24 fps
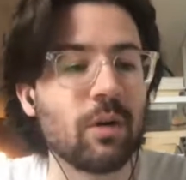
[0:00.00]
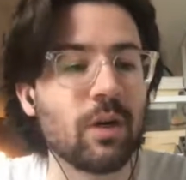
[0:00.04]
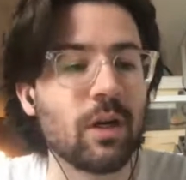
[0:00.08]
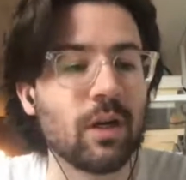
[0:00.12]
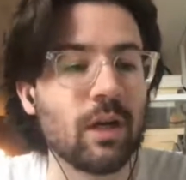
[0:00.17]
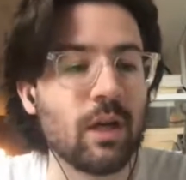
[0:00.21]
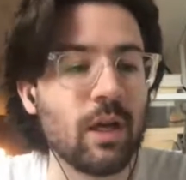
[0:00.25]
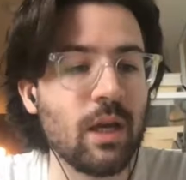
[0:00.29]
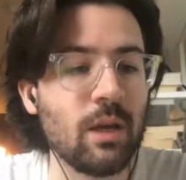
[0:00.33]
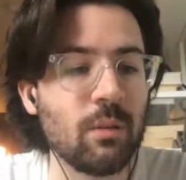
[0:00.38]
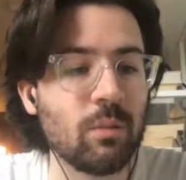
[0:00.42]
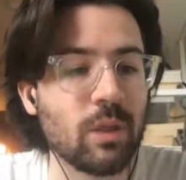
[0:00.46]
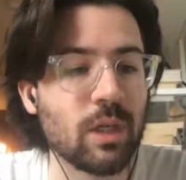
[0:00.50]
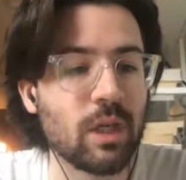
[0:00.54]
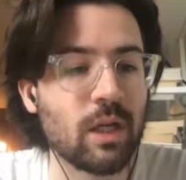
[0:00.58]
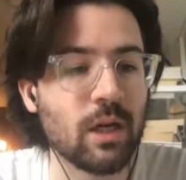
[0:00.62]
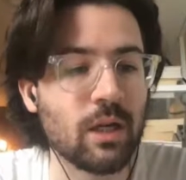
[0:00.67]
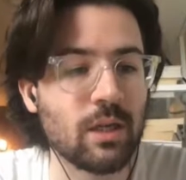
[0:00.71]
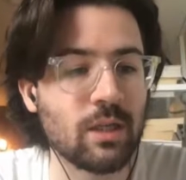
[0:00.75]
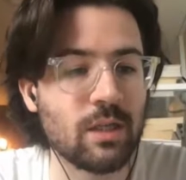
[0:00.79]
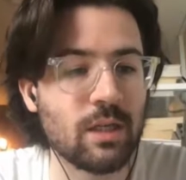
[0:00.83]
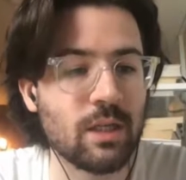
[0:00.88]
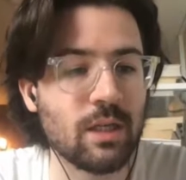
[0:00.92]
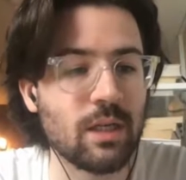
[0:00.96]
But
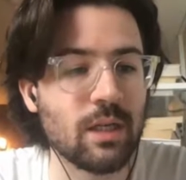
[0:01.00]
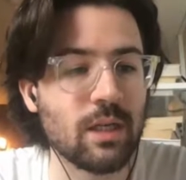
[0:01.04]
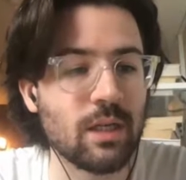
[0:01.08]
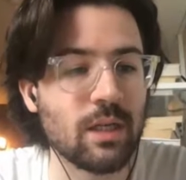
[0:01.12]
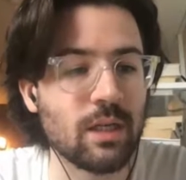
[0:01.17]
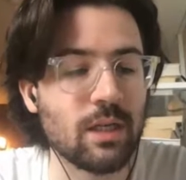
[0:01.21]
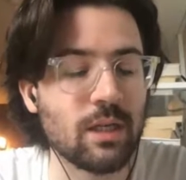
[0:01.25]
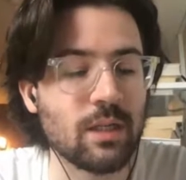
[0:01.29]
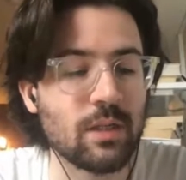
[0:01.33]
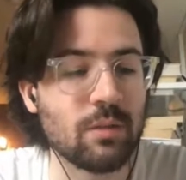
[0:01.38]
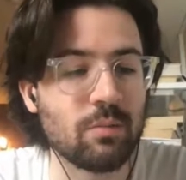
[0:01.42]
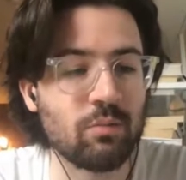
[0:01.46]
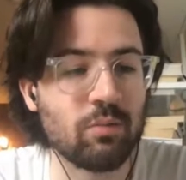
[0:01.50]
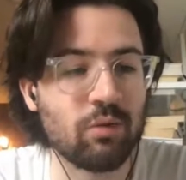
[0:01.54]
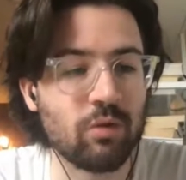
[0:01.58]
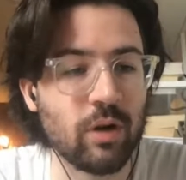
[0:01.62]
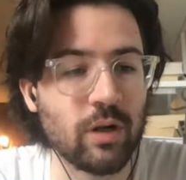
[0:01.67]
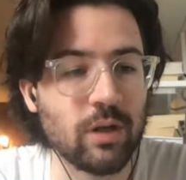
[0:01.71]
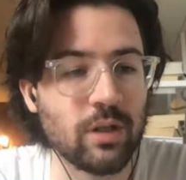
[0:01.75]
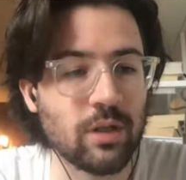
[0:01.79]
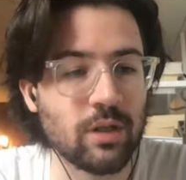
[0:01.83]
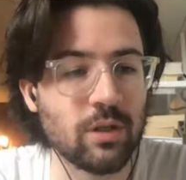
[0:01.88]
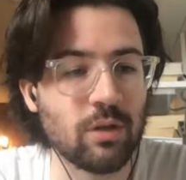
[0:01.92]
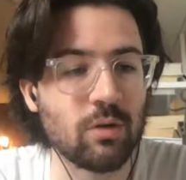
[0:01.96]
because he is
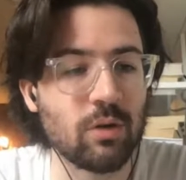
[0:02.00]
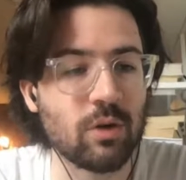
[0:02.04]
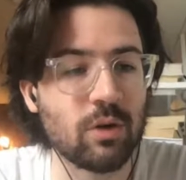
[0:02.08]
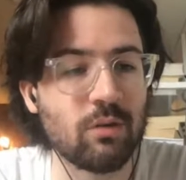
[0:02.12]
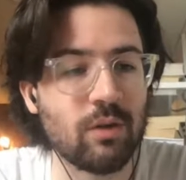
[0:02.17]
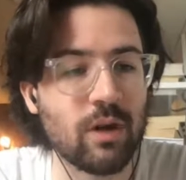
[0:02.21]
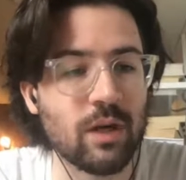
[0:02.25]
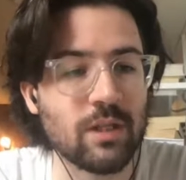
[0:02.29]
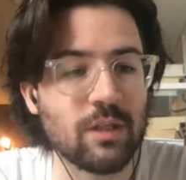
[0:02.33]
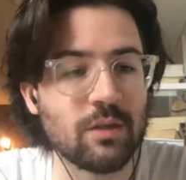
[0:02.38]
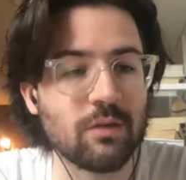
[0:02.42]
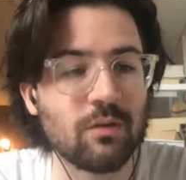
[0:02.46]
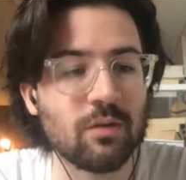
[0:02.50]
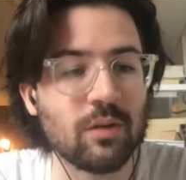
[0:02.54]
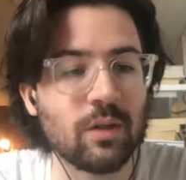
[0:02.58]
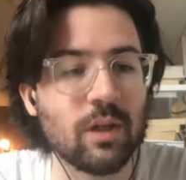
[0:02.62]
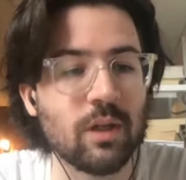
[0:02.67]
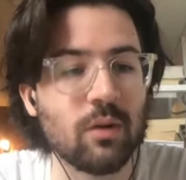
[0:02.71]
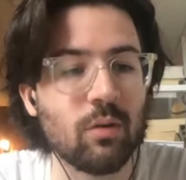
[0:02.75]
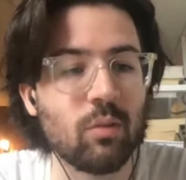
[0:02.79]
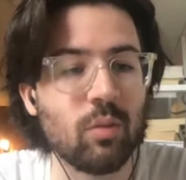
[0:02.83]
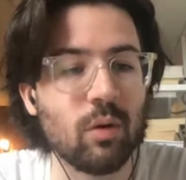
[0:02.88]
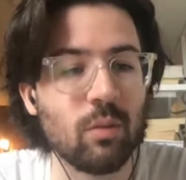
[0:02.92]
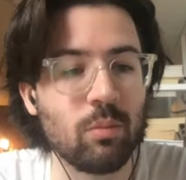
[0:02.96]
priced so
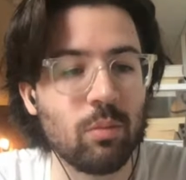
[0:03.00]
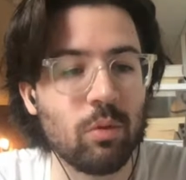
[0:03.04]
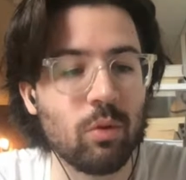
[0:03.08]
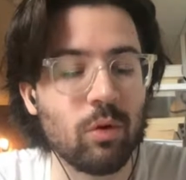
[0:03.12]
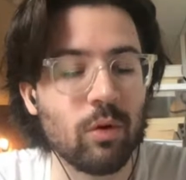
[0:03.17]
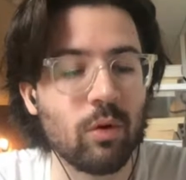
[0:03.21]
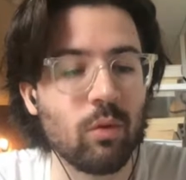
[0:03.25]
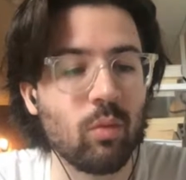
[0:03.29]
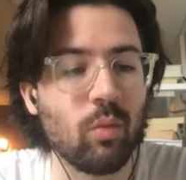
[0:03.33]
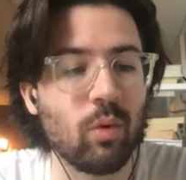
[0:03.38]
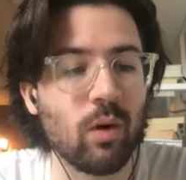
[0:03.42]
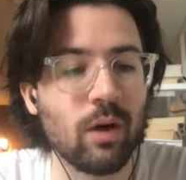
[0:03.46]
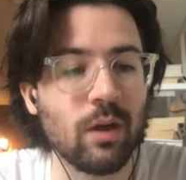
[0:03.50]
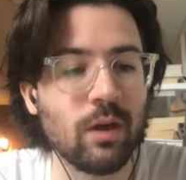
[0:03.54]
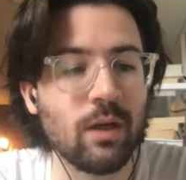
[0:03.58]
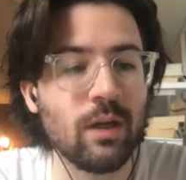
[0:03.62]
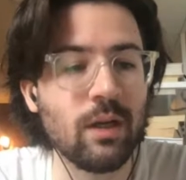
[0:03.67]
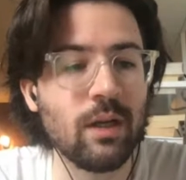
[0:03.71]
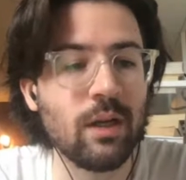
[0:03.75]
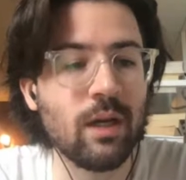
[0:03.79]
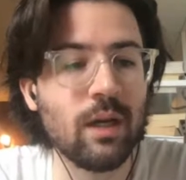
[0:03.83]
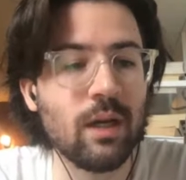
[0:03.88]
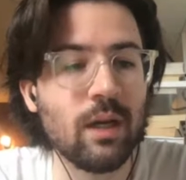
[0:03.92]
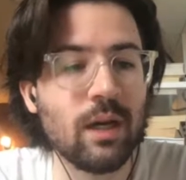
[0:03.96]
aggressively at 1.1,